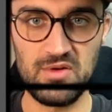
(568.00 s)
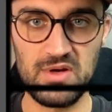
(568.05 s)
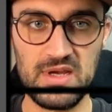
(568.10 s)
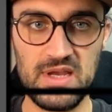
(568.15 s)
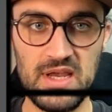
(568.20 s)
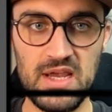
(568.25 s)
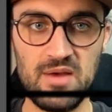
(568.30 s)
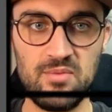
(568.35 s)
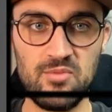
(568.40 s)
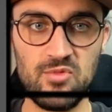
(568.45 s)

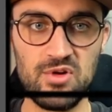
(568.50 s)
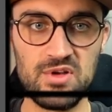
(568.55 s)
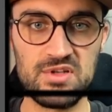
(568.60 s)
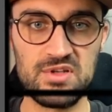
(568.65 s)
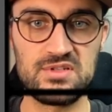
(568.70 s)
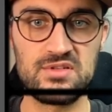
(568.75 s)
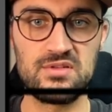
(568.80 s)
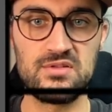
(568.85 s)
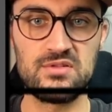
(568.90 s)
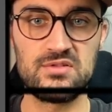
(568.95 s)
camera
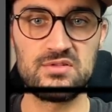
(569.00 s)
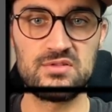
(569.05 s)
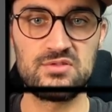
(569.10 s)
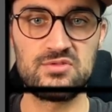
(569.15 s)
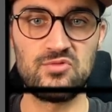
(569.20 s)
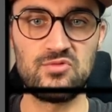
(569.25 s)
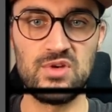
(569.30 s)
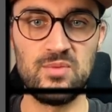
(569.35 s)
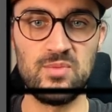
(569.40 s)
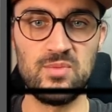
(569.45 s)

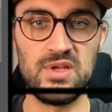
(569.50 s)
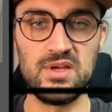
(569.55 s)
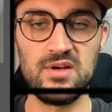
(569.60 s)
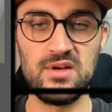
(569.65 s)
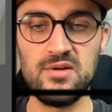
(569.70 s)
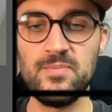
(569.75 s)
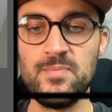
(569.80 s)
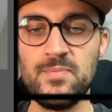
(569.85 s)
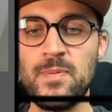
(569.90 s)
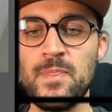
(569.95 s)
stream
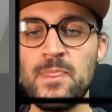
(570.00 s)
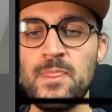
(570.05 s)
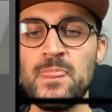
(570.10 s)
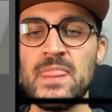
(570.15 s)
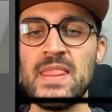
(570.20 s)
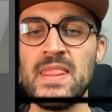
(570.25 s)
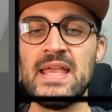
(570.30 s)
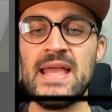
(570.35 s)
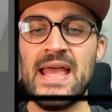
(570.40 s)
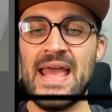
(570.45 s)
here.
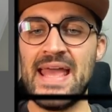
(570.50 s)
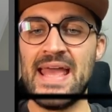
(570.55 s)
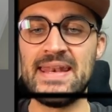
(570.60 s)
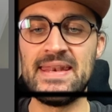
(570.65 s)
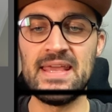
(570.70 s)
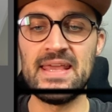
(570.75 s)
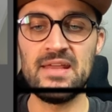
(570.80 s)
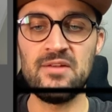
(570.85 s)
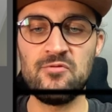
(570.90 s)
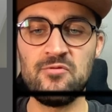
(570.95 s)
And
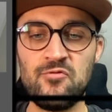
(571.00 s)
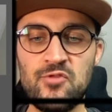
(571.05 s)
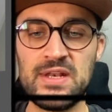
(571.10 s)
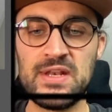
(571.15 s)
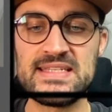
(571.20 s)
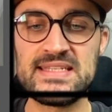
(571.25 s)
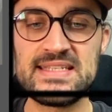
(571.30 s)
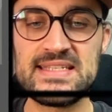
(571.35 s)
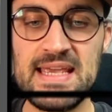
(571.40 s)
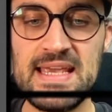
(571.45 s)
then for
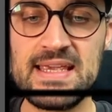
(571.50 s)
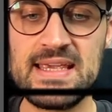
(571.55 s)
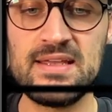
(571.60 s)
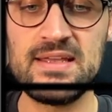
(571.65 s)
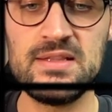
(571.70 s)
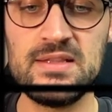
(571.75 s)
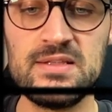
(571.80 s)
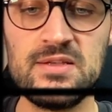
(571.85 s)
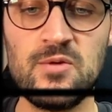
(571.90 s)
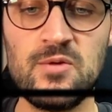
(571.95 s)
the
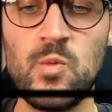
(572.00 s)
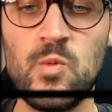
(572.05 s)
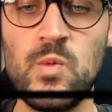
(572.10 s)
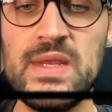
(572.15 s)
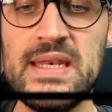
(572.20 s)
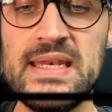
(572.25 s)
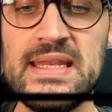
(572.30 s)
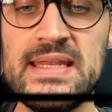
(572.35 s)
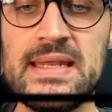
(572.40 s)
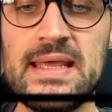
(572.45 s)
second,
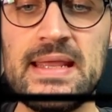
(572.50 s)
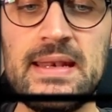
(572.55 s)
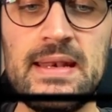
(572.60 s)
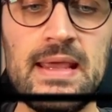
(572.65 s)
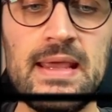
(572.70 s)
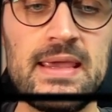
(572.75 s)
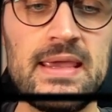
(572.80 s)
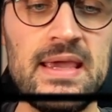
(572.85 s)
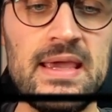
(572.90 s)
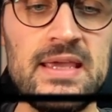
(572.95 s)
we need a
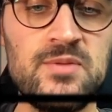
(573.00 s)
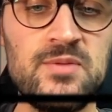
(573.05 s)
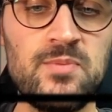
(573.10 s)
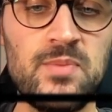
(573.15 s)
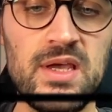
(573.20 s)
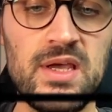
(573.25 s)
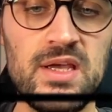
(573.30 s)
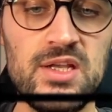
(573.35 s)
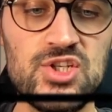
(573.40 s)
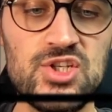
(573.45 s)
negate
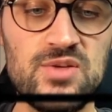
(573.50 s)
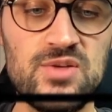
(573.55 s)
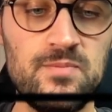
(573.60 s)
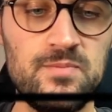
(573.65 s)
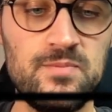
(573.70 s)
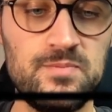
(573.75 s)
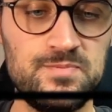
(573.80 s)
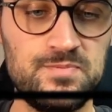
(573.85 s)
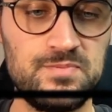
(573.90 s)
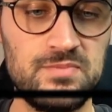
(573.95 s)
patch.
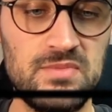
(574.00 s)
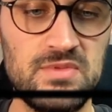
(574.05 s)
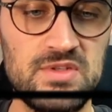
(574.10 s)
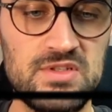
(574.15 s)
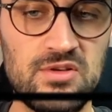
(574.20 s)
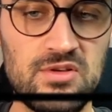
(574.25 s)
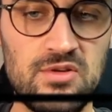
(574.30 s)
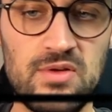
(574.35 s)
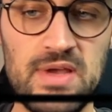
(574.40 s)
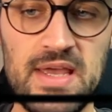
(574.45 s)

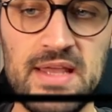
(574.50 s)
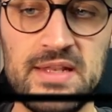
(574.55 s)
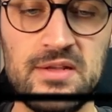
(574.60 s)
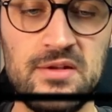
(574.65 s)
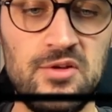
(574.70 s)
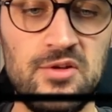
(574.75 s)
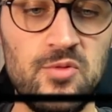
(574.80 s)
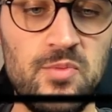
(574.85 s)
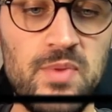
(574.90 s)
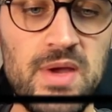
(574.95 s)
So add a
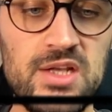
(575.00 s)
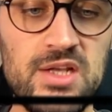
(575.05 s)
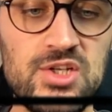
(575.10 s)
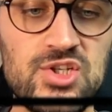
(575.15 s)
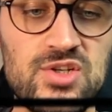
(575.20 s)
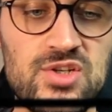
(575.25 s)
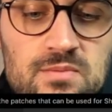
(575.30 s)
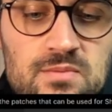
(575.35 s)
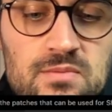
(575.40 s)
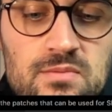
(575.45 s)
new
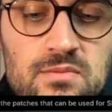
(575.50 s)
patch,